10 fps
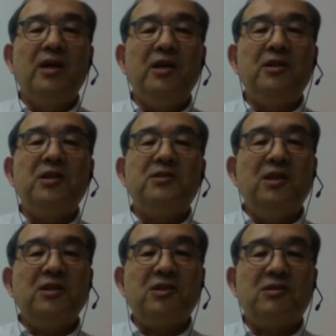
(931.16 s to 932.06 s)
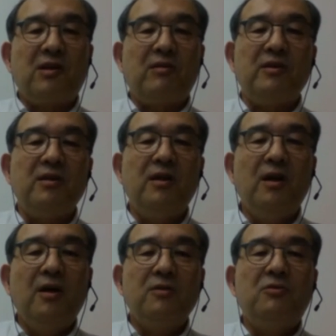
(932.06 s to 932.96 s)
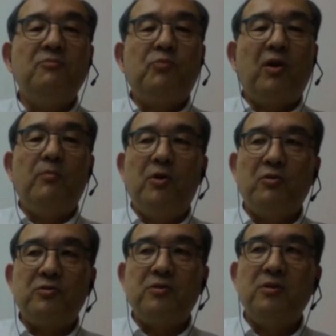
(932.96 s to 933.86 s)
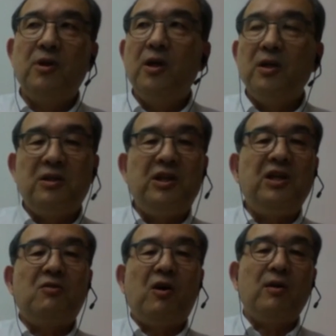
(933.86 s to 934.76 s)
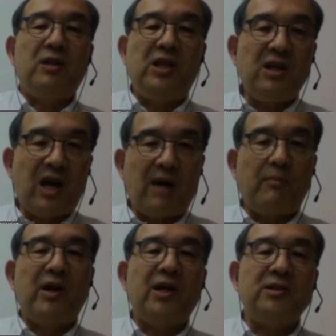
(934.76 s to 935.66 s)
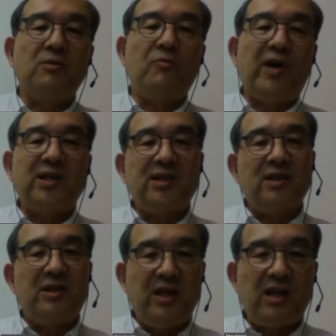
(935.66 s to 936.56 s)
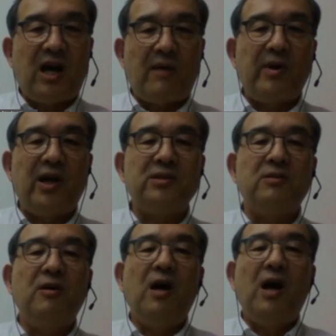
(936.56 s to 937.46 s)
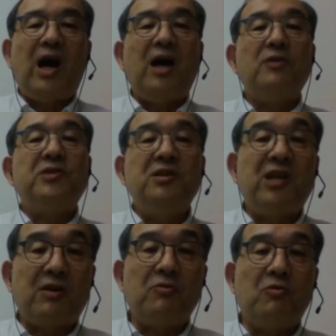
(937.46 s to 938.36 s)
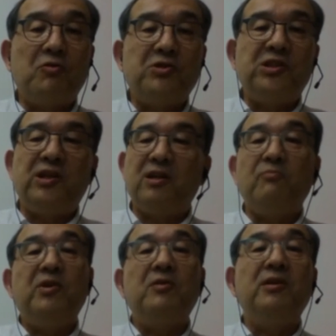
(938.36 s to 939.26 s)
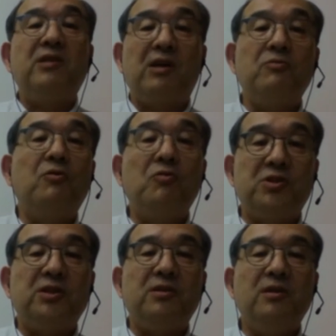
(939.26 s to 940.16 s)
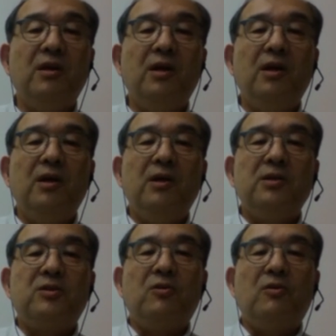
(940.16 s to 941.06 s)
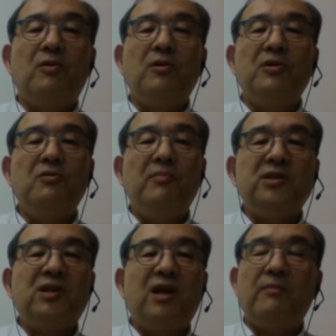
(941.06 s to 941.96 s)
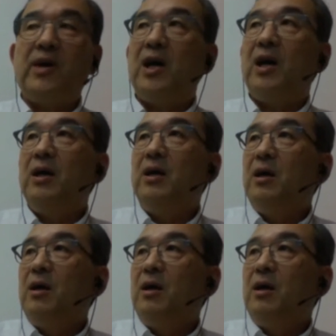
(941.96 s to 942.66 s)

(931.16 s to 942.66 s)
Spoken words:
It is necessary to promote further decarbonized housing technology and building technology. So you must have a